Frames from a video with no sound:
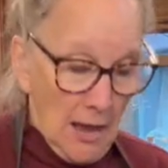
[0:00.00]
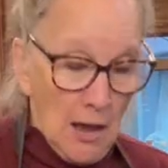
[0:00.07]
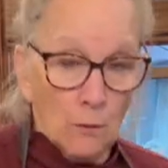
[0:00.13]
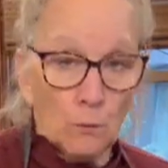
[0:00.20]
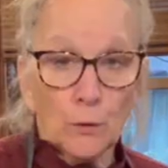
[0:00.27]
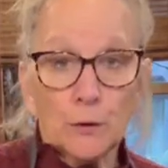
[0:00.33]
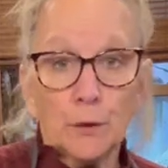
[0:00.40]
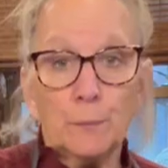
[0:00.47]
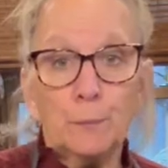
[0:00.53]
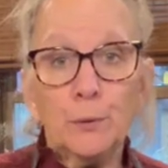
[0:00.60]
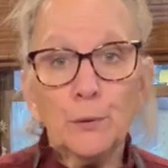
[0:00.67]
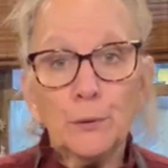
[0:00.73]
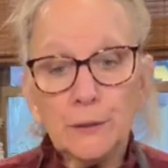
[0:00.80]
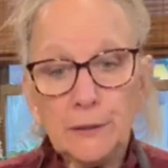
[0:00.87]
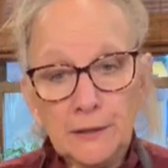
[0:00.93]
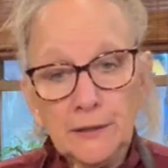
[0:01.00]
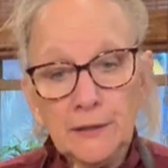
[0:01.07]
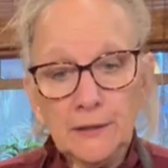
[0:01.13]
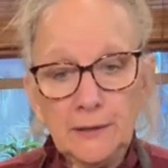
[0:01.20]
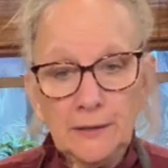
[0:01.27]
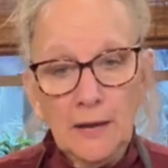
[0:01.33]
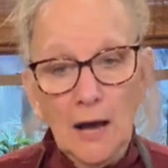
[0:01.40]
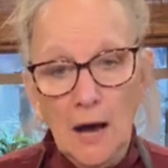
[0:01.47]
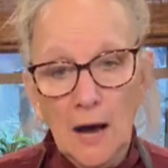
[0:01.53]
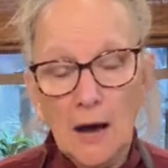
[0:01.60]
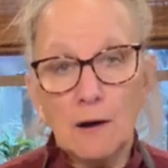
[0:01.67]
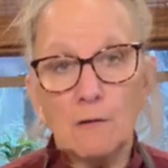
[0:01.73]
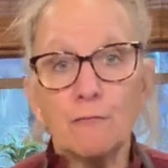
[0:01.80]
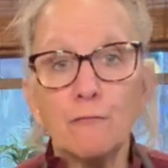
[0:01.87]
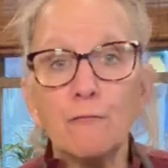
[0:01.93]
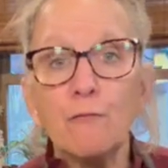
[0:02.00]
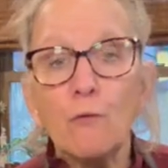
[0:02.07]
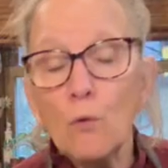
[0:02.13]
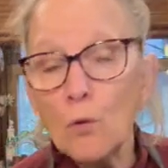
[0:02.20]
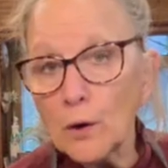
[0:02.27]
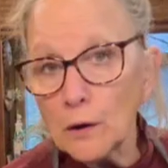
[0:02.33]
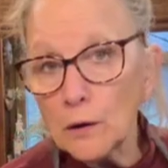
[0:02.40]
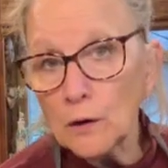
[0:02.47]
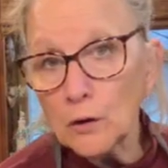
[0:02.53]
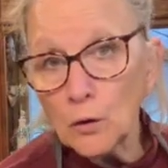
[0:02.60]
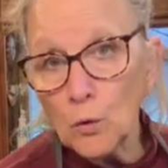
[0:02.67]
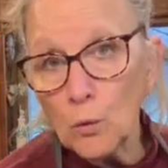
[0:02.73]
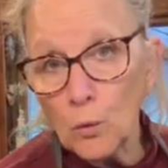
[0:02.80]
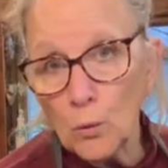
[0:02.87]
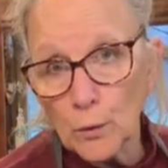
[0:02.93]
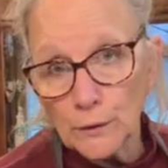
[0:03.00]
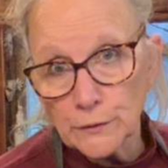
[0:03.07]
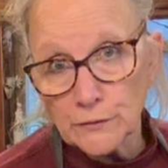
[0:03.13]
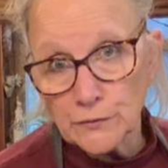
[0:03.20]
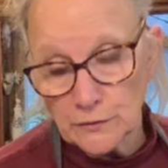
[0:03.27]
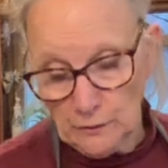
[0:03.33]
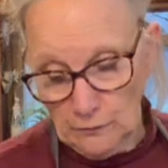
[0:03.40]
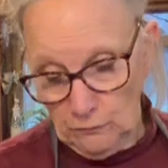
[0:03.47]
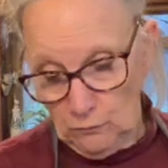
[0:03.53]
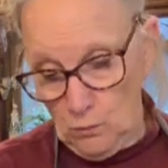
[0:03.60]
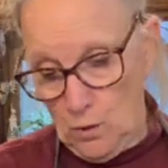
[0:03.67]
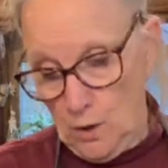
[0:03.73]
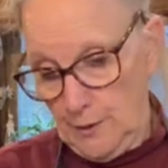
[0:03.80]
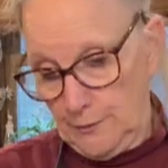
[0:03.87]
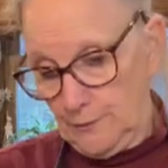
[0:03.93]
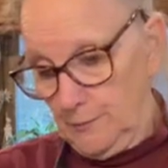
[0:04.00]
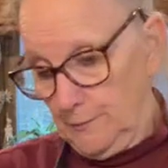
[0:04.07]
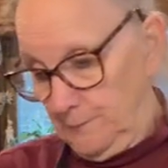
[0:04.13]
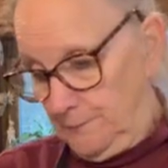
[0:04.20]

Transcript: We're going to put in 4 quarts of water.